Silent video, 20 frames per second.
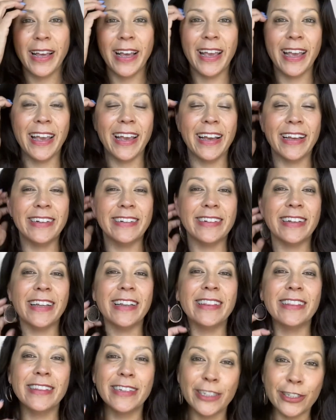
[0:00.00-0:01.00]
And
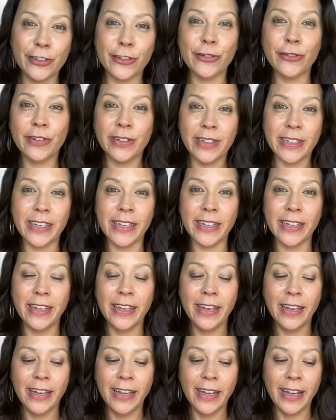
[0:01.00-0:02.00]
literally,
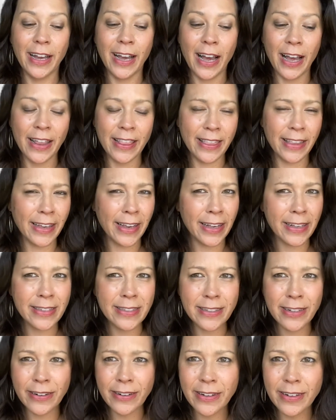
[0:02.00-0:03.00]
I think I
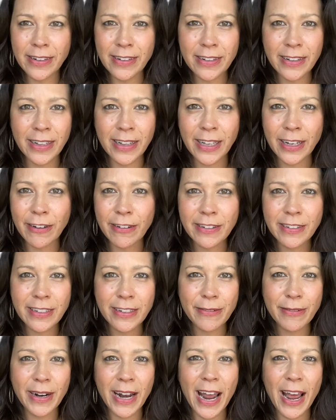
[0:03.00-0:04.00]
started
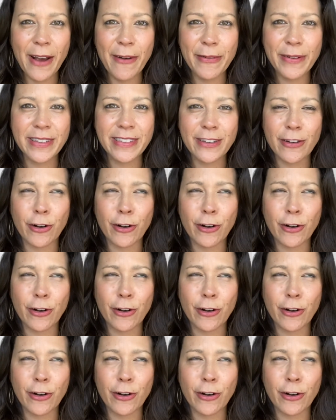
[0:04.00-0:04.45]
Claritin when I was,